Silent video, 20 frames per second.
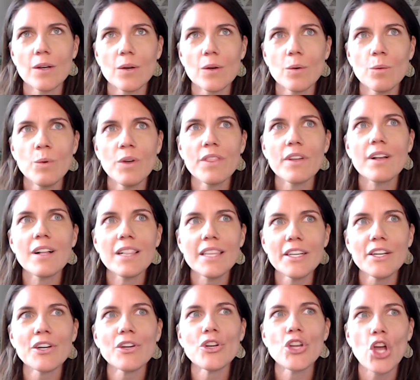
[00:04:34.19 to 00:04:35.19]
with a
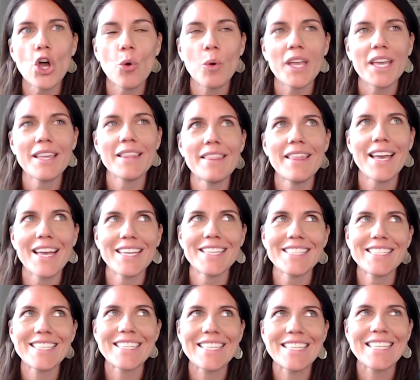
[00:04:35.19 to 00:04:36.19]
clear knowing
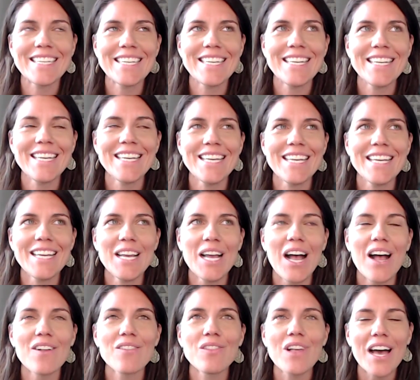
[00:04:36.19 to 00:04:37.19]
that
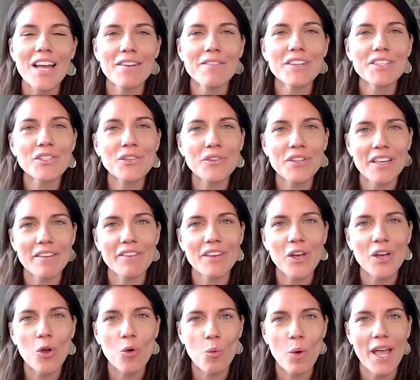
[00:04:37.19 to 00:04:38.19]
a lot of us are giving
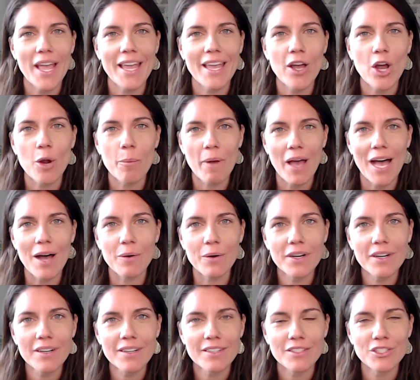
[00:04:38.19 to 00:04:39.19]
away our
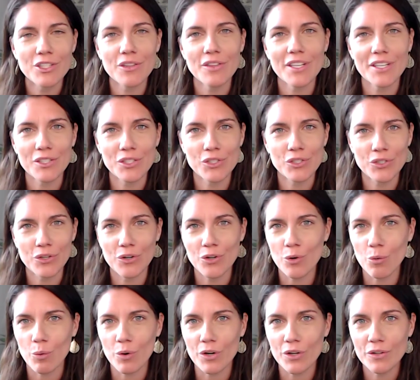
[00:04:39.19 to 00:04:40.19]
power to the external
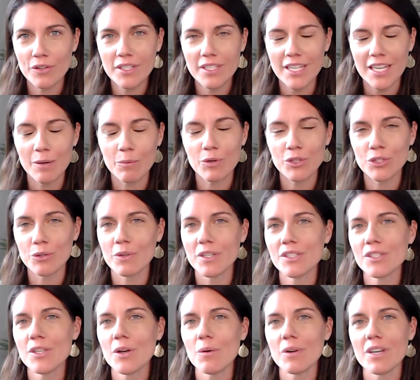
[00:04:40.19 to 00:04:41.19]
world, and we're doing
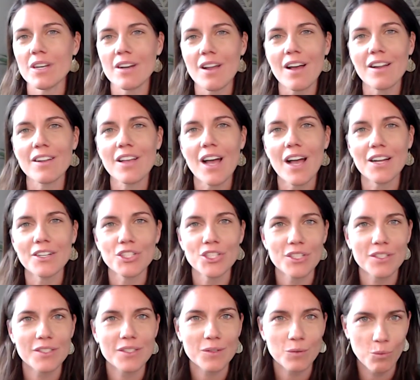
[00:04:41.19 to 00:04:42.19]
so in an
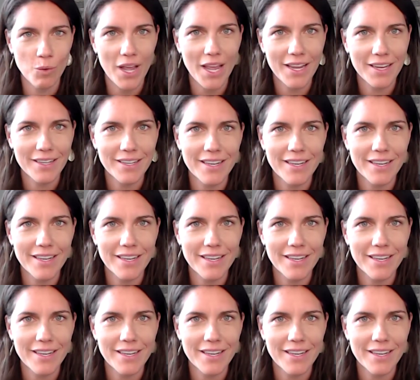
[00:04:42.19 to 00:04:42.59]
unconscious way.